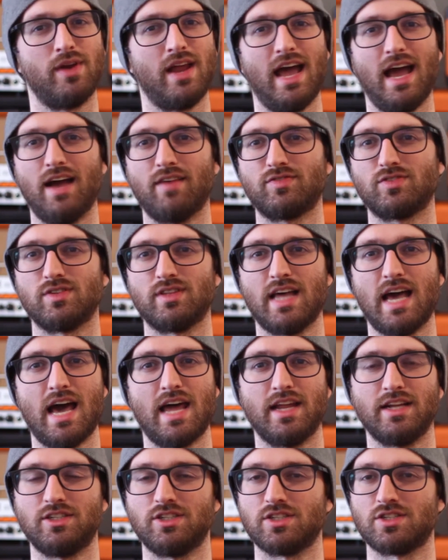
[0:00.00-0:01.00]
After that,
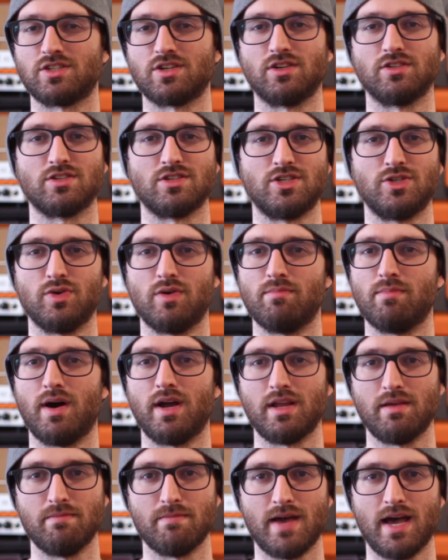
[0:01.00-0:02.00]
it just turns into a
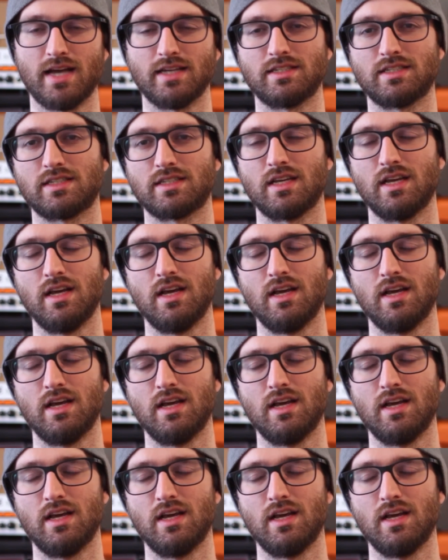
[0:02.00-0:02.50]
muddy mess.